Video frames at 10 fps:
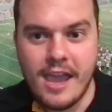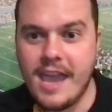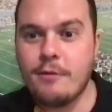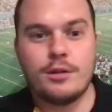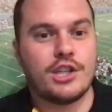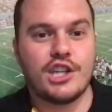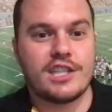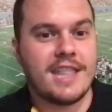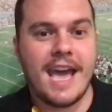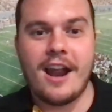It was
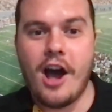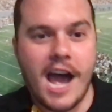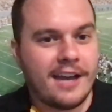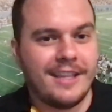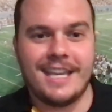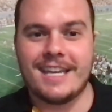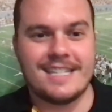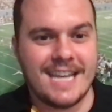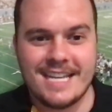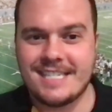just that hotly
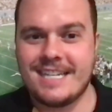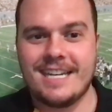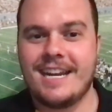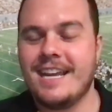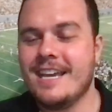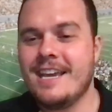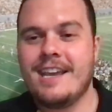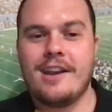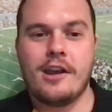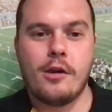contested,
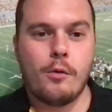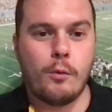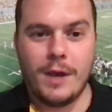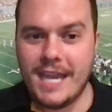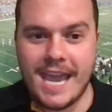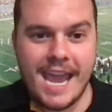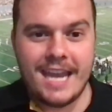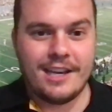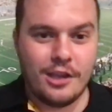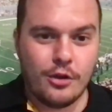we
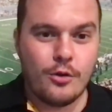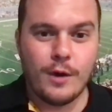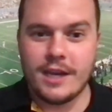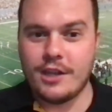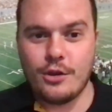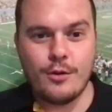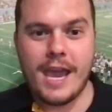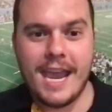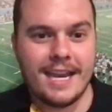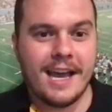hate you and you
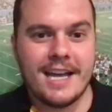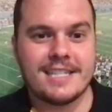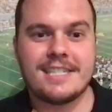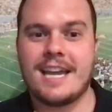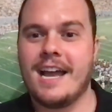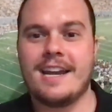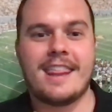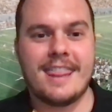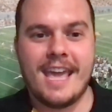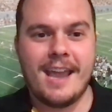hate us kind of
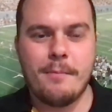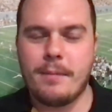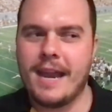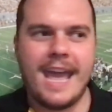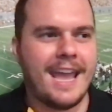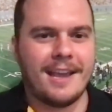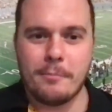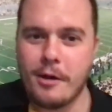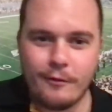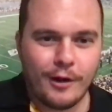thing. But hey,
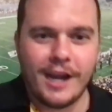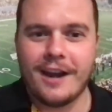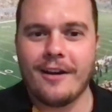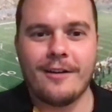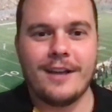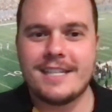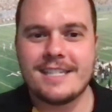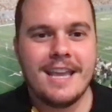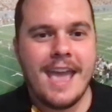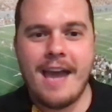come over here. Let's
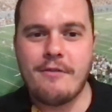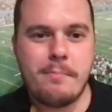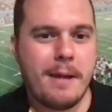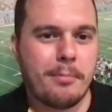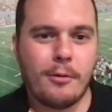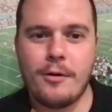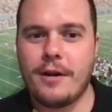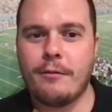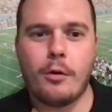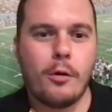have a
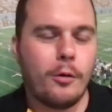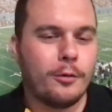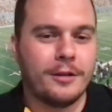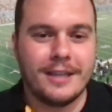pepperoni roll.